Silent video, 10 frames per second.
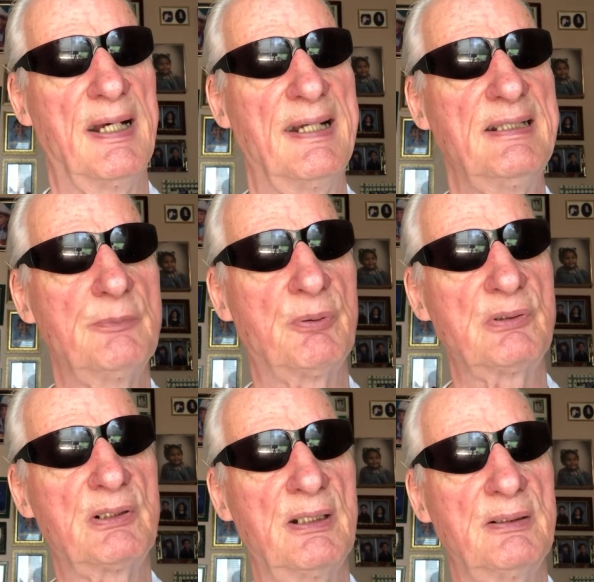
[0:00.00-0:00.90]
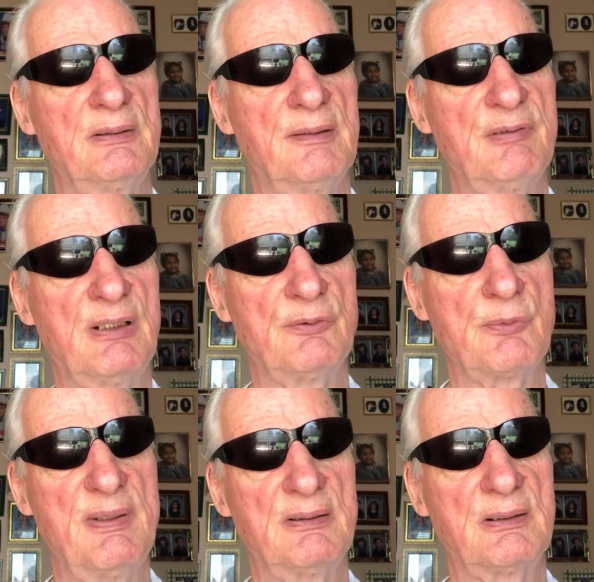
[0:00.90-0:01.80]
8% of adult
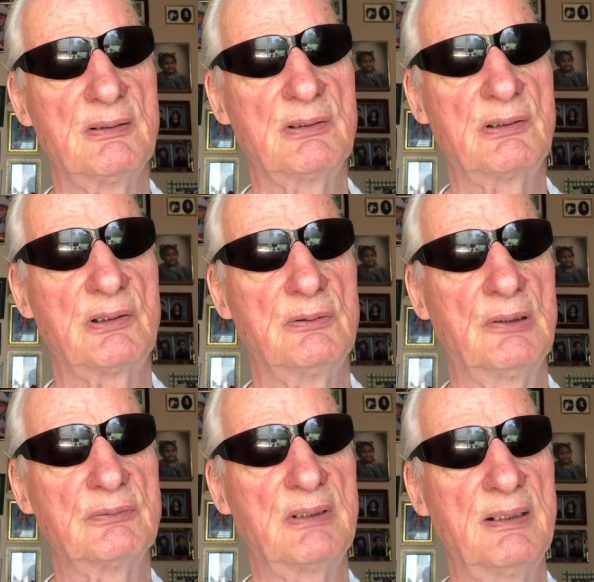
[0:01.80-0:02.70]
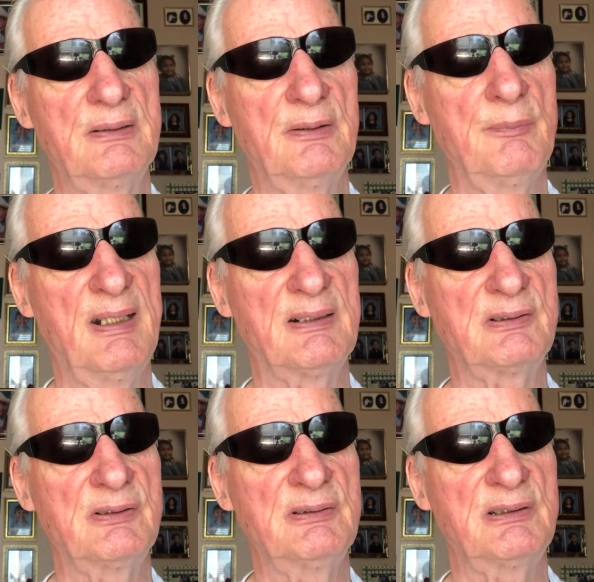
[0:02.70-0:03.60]
Americans don't take their
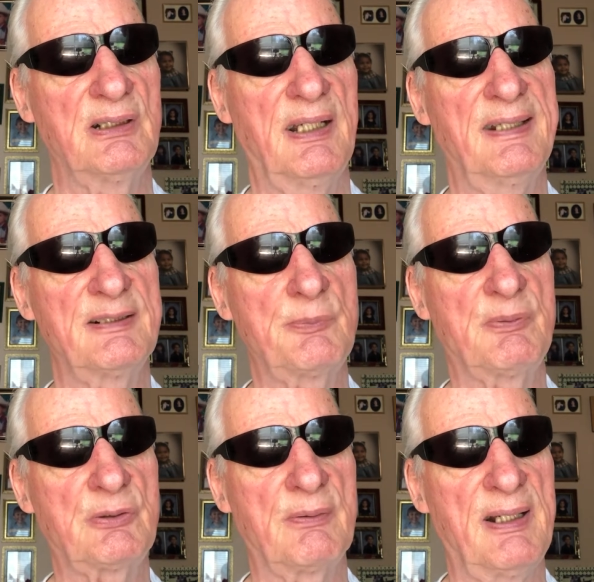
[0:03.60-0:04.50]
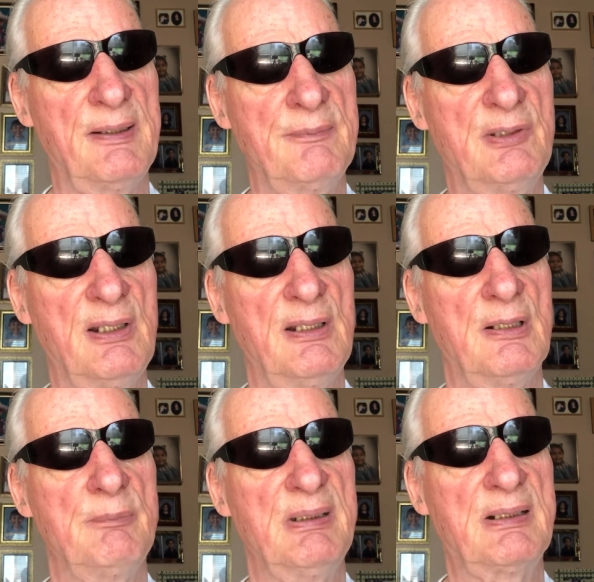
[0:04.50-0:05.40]
medicines as prescribed
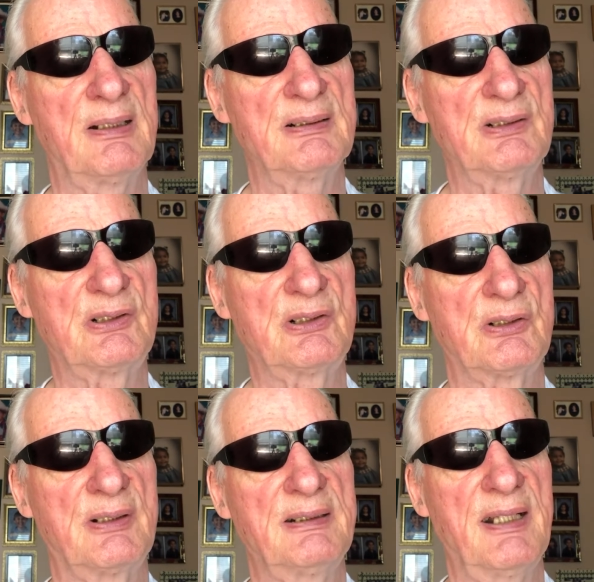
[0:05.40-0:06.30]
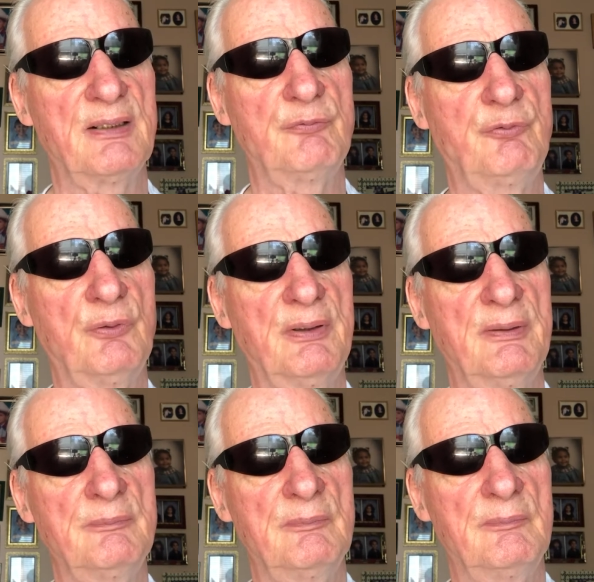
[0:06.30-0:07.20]
because they can't afford
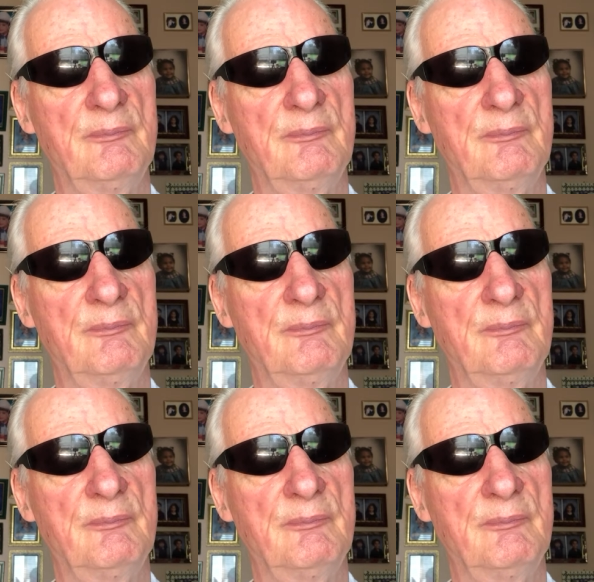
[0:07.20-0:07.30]
them.